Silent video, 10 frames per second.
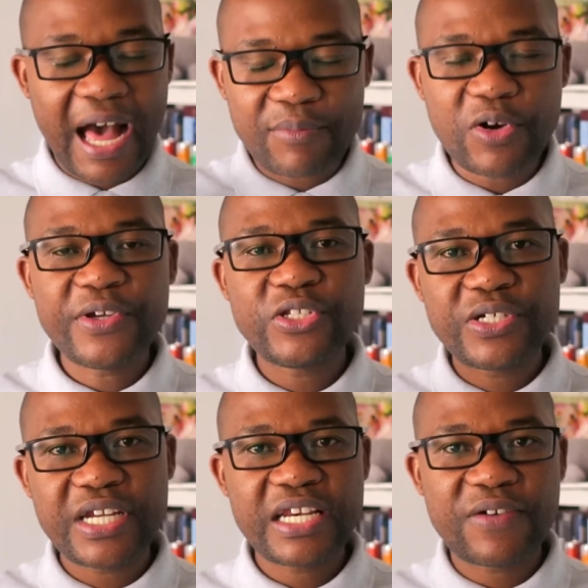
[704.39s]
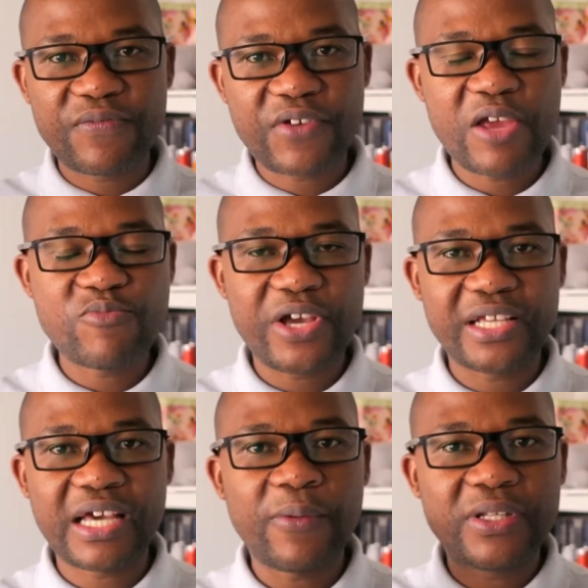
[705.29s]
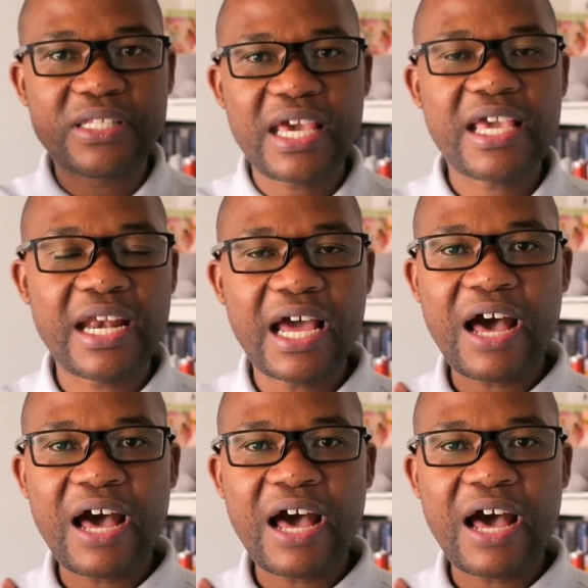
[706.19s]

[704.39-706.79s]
I'm going to create a framework that will take an